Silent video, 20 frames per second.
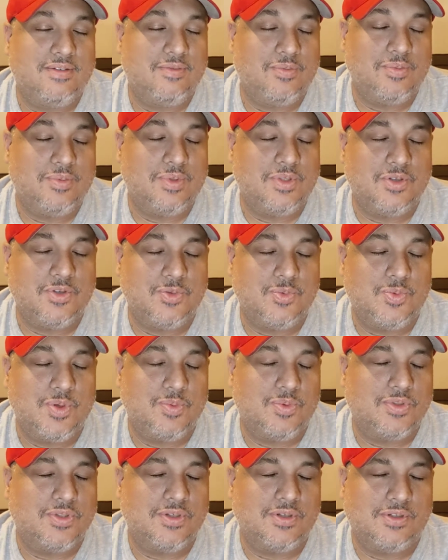And those
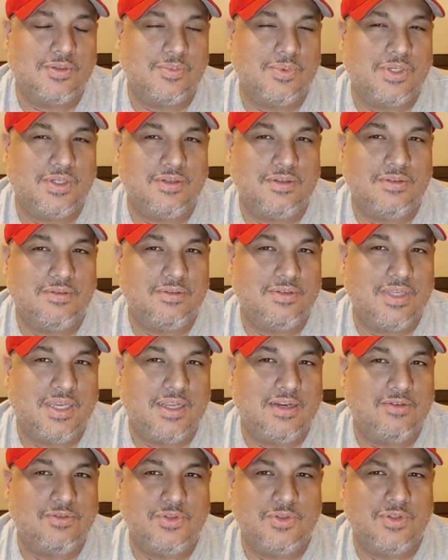people talk about it.
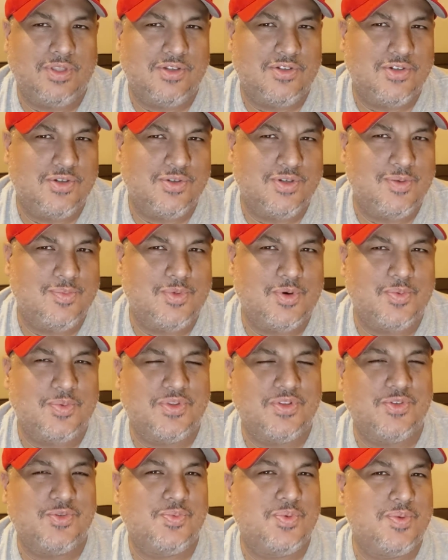I don't do that show anymore,
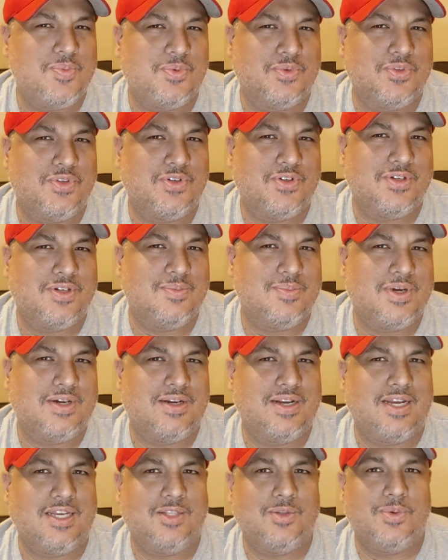but those people talk
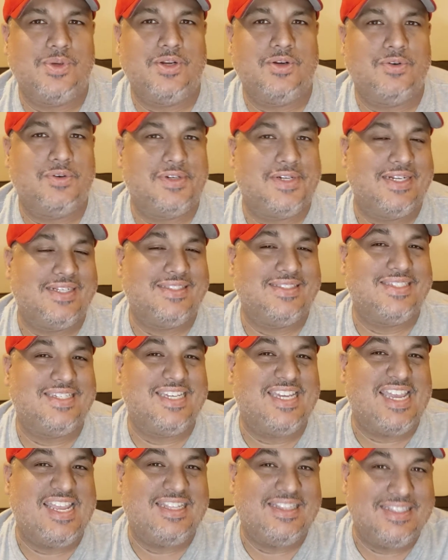about Halloween Horror Nights
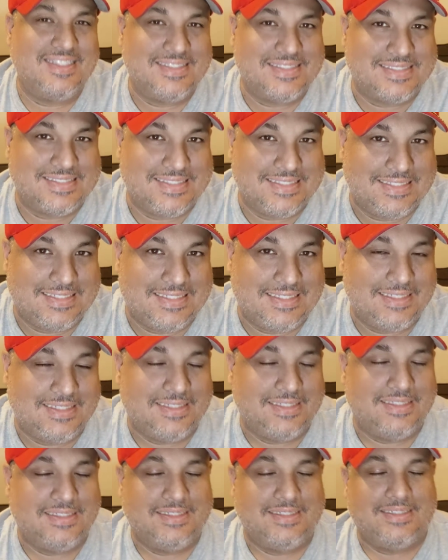endlessly.
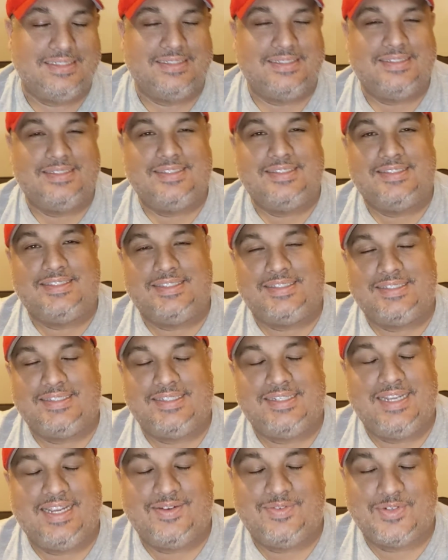Like,
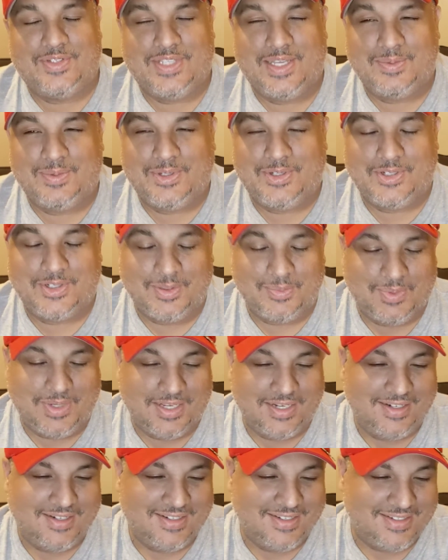never stop talking
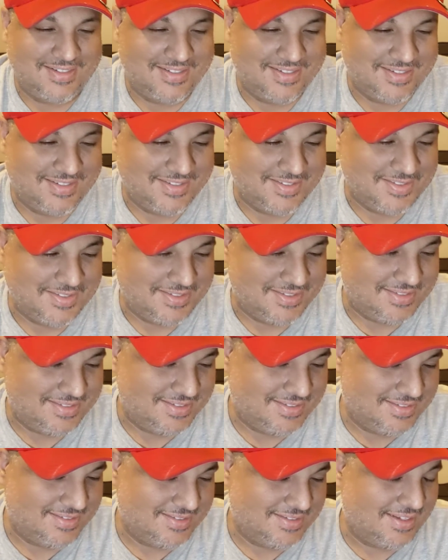about it. I
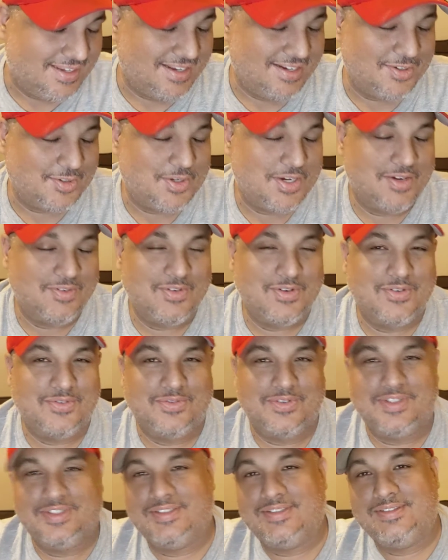don't care if they're
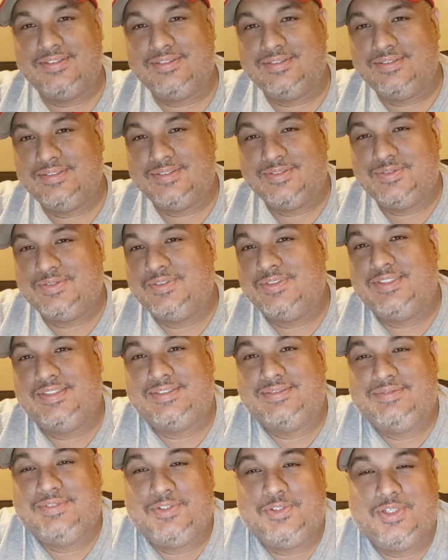offended. It's
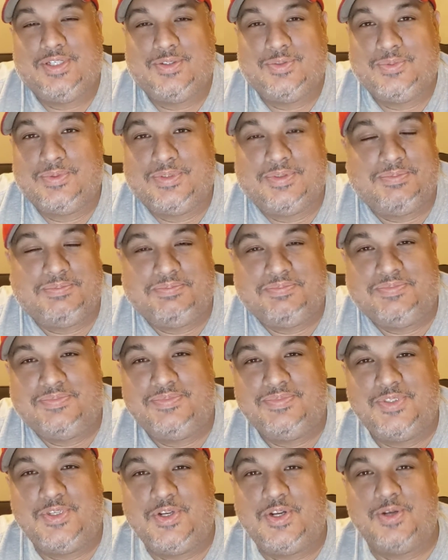like, you don't.
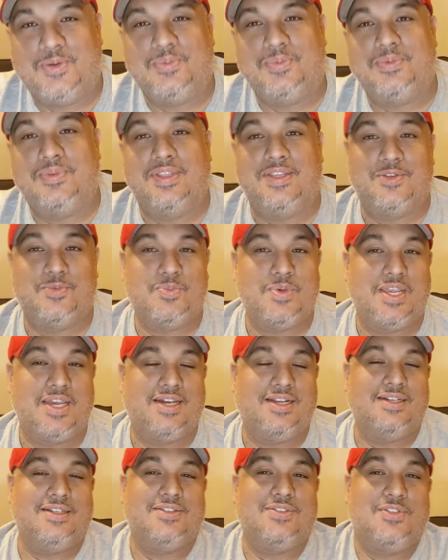You don't. Let's be
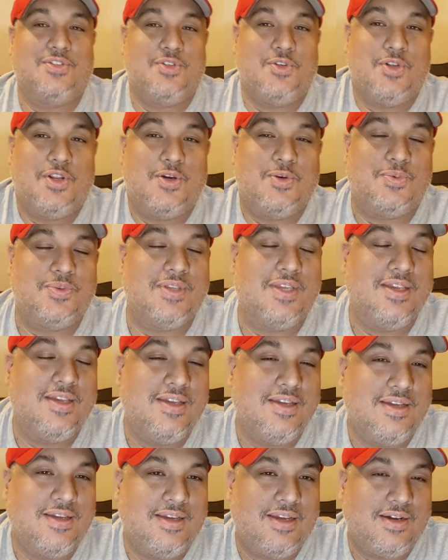honest. You don't
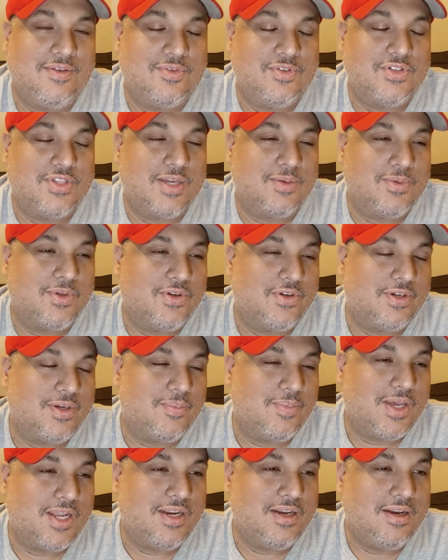ever stop
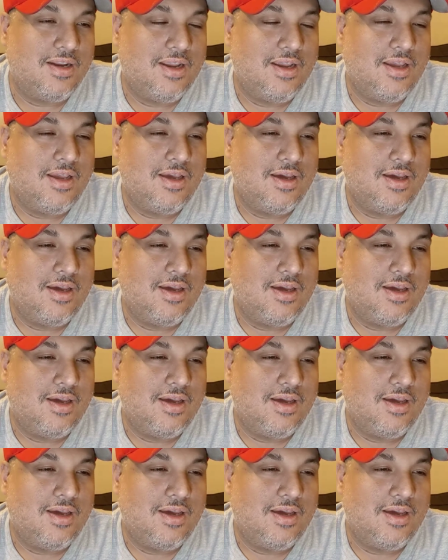talking about it.